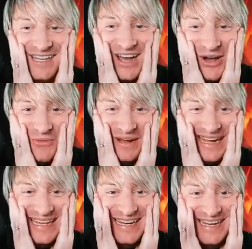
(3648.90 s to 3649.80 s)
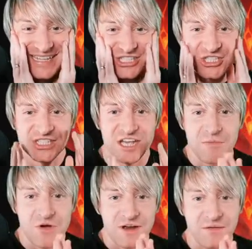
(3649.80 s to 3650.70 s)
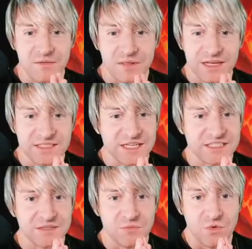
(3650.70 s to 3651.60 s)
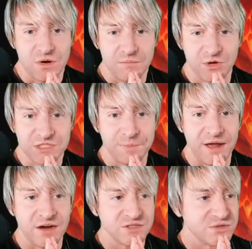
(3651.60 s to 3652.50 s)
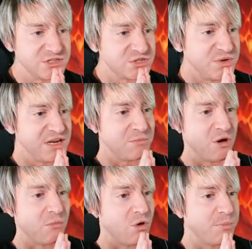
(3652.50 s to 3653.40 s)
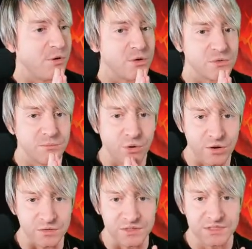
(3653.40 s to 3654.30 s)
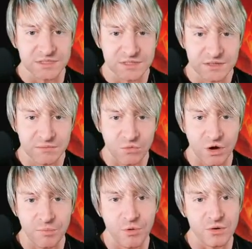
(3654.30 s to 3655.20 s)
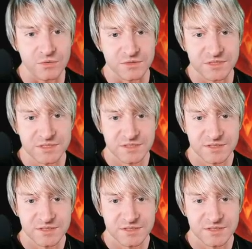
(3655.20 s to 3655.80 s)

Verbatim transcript: Oh my gosh. Come on, let's get some more multipliers on the screen. Come on, more portals. More portals.